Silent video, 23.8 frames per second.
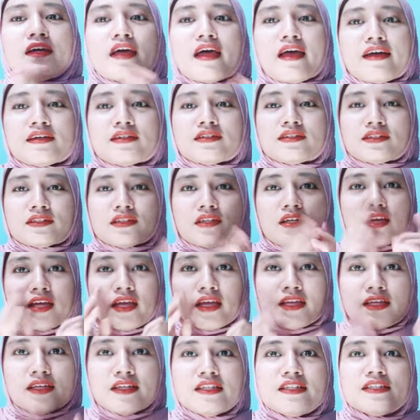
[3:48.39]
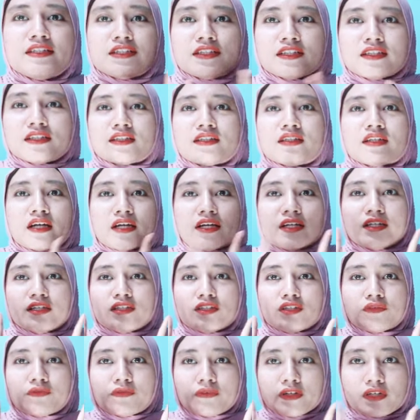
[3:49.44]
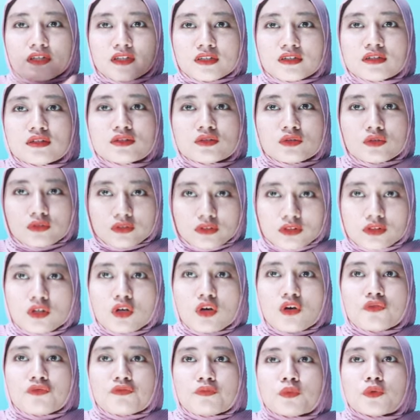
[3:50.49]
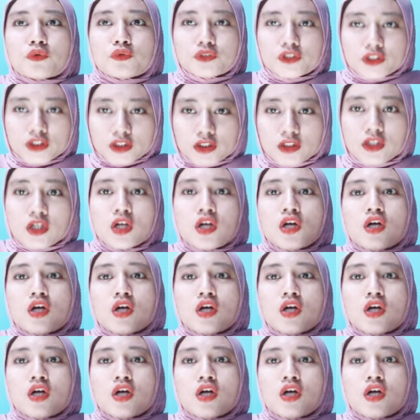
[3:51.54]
as any single identifier source of pollution